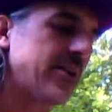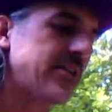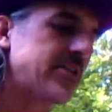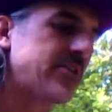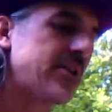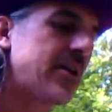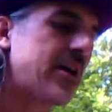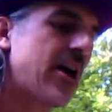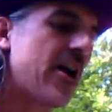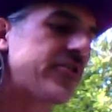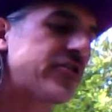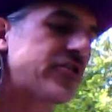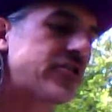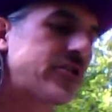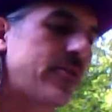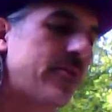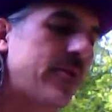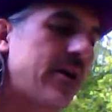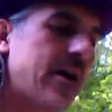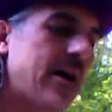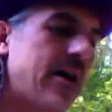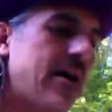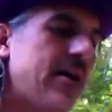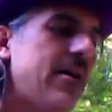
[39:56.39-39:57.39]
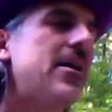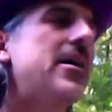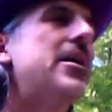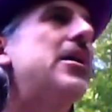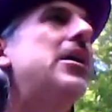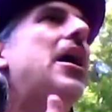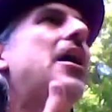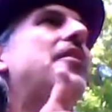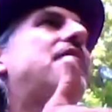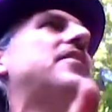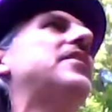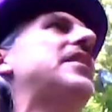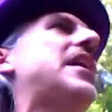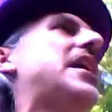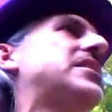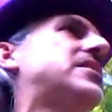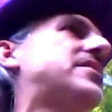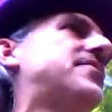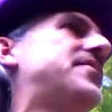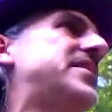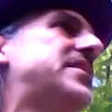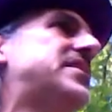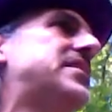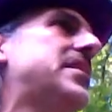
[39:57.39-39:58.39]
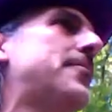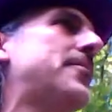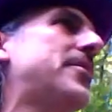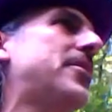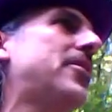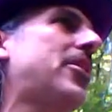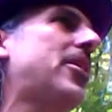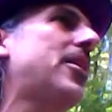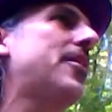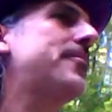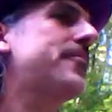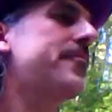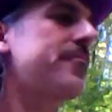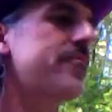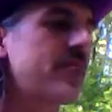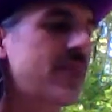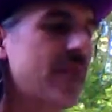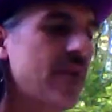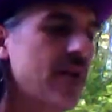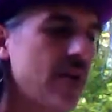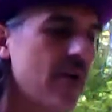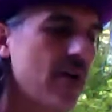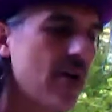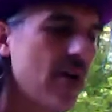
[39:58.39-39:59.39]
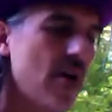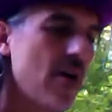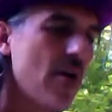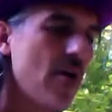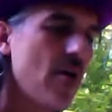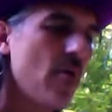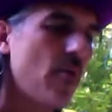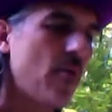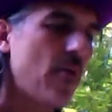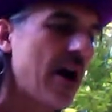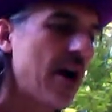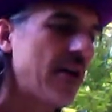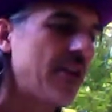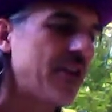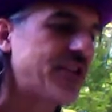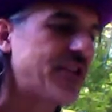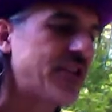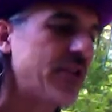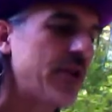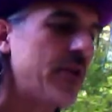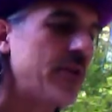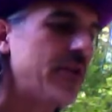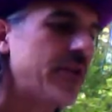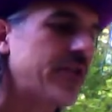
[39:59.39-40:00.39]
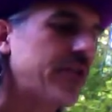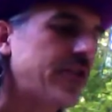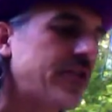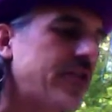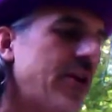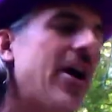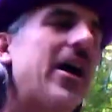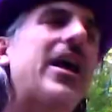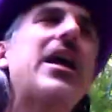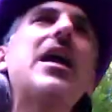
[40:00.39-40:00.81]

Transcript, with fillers: So he goes to a, a philosophy seminar where the students are talking